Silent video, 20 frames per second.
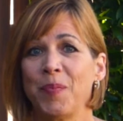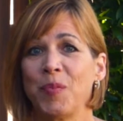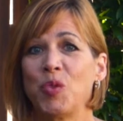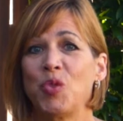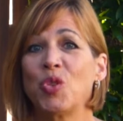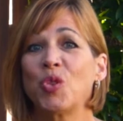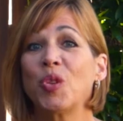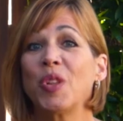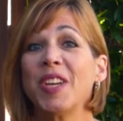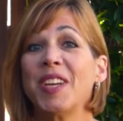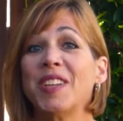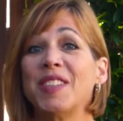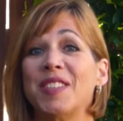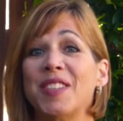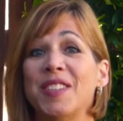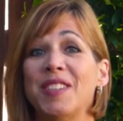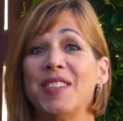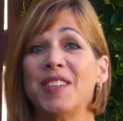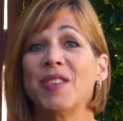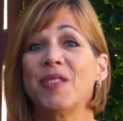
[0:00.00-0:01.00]
Julie is
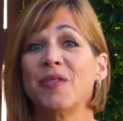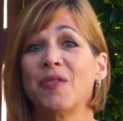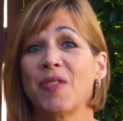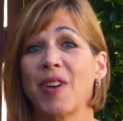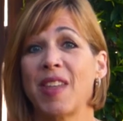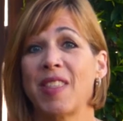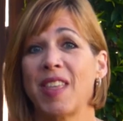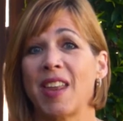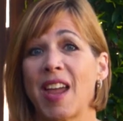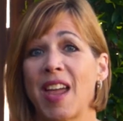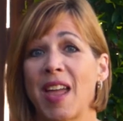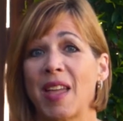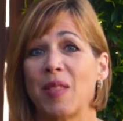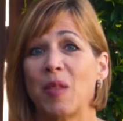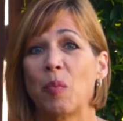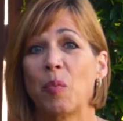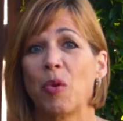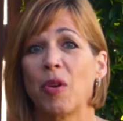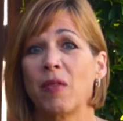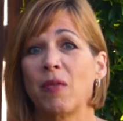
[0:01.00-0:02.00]
a dear friend that I had
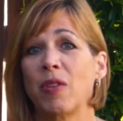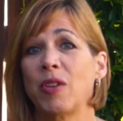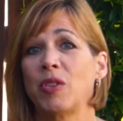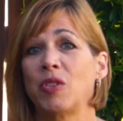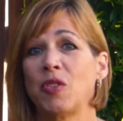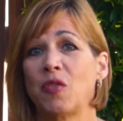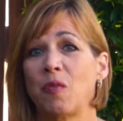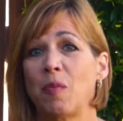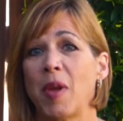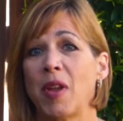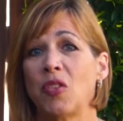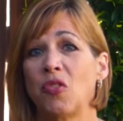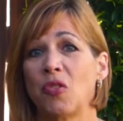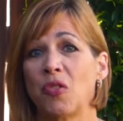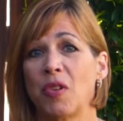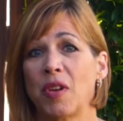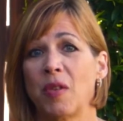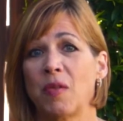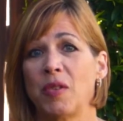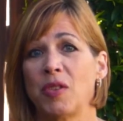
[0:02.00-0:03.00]
the privilege of
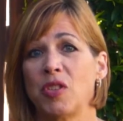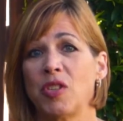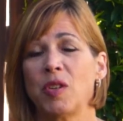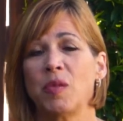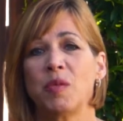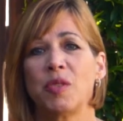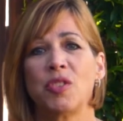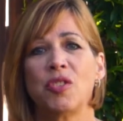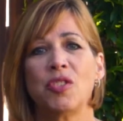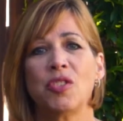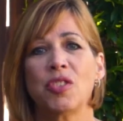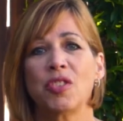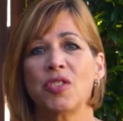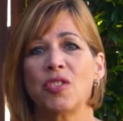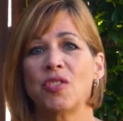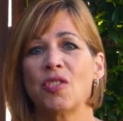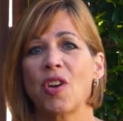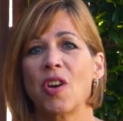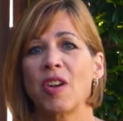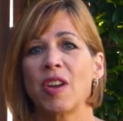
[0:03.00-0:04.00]
mentoring when she was
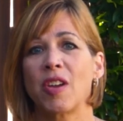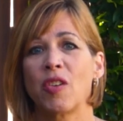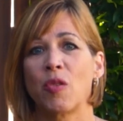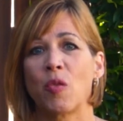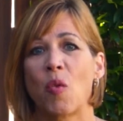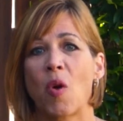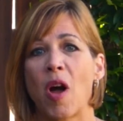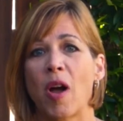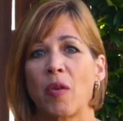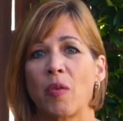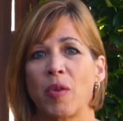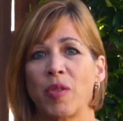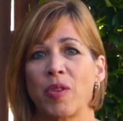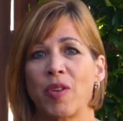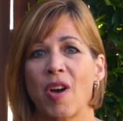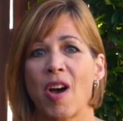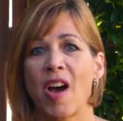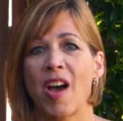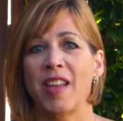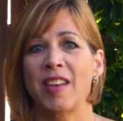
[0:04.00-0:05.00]
just starting her walk
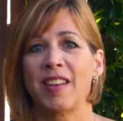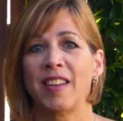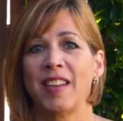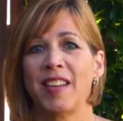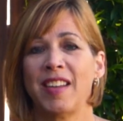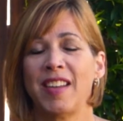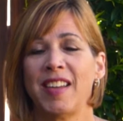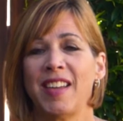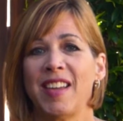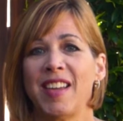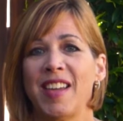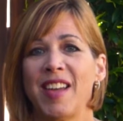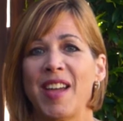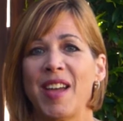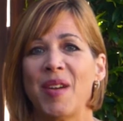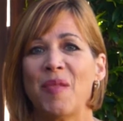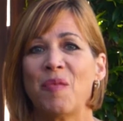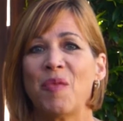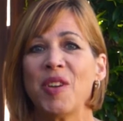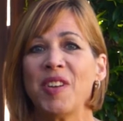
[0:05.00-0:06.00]
with God.
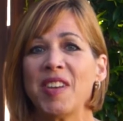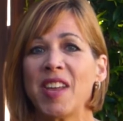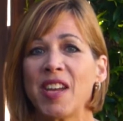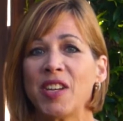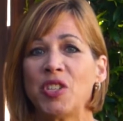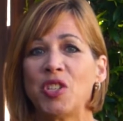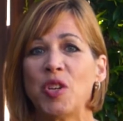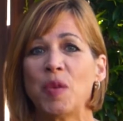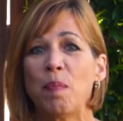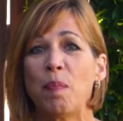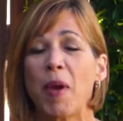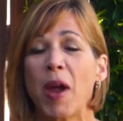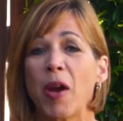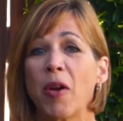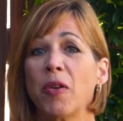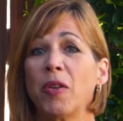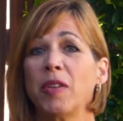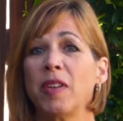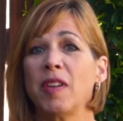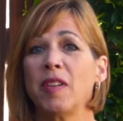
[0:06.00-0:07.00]
And one day she
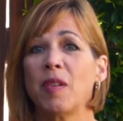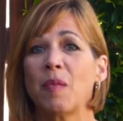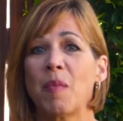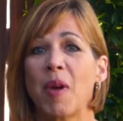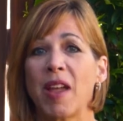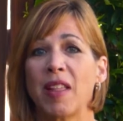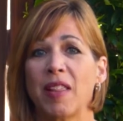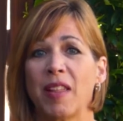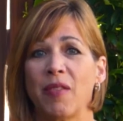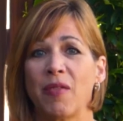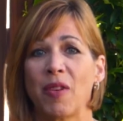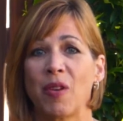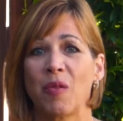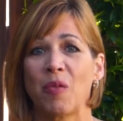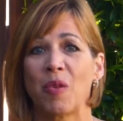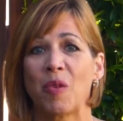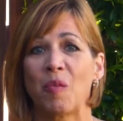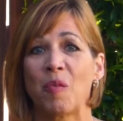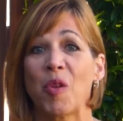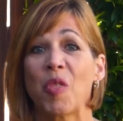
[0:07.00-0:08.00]
barreled into my living
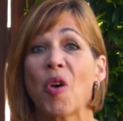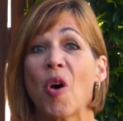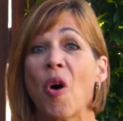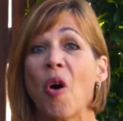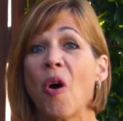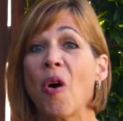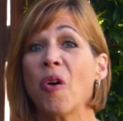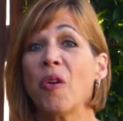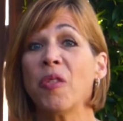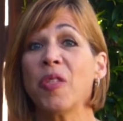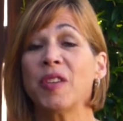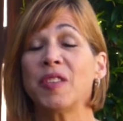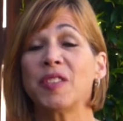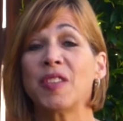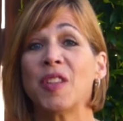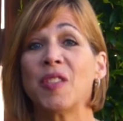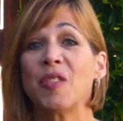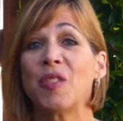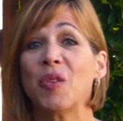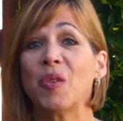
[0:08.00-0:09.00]
room with all this
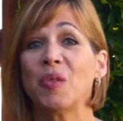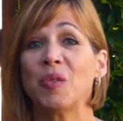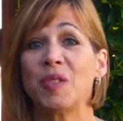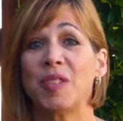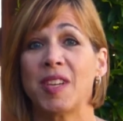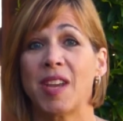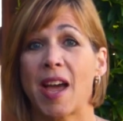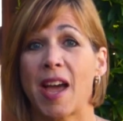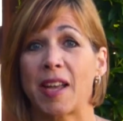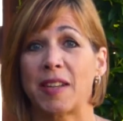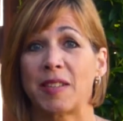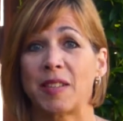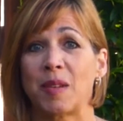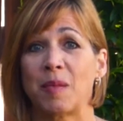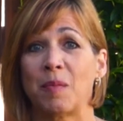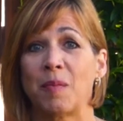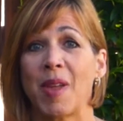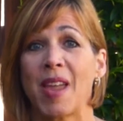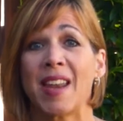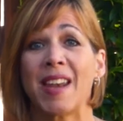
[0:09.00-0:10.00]

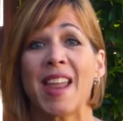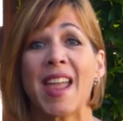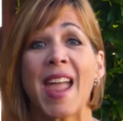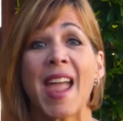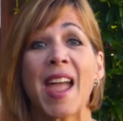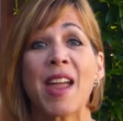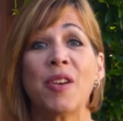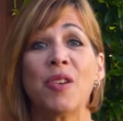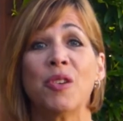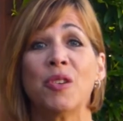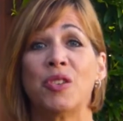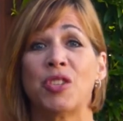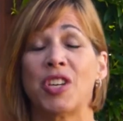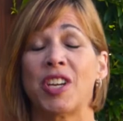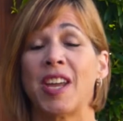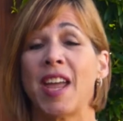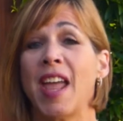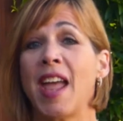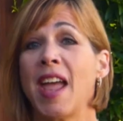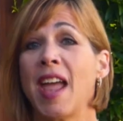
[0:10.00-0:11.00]
enthusiasm and energy,
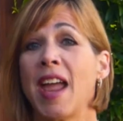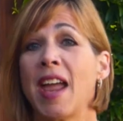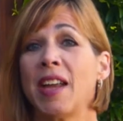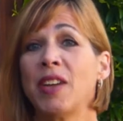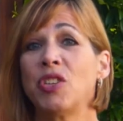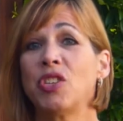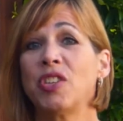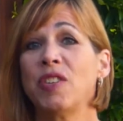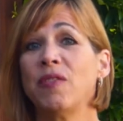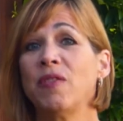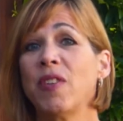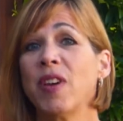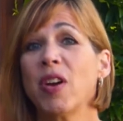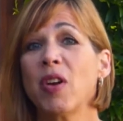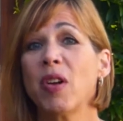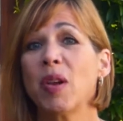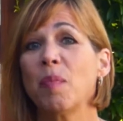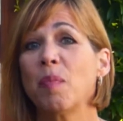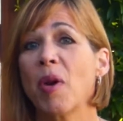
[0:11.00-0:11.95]
and she very